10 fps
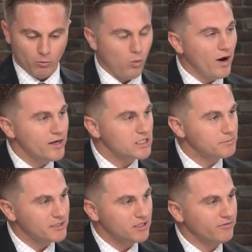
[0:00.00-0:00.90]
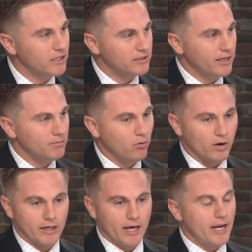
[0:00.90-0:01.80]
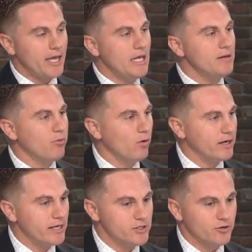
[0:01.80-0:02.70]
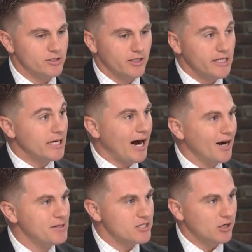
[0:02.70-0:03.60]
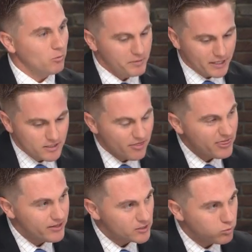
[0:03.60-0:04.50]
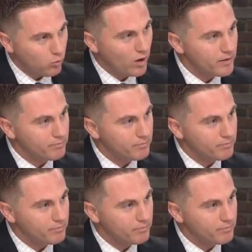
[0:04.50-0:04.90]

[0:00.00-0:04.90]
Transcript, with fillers: one specific data point at any point in history and say the economy is terrible because of this one